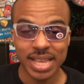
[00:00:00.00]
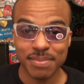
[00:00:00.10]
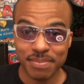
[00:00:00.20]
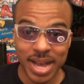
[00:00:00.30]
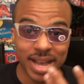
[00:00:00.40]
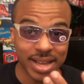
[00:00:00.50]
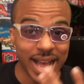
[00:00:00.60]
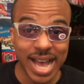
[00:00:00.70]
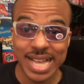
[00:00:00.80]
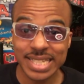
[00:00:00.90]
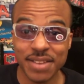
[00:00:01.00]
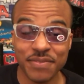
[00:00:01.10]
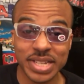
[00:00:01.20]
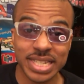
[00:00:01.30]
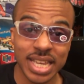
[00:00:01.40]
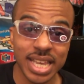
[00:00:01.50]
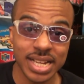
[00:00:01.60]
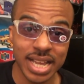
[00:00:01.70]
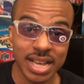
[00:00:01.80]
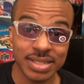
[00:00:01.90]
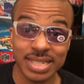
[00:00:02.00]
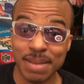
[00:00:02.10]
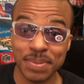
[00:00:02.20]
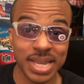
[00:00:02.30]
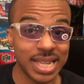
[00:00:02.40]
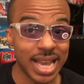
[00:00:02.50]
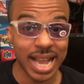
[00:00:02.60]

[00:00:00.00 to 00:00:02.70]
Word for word: my eyes get fatigued now since I play like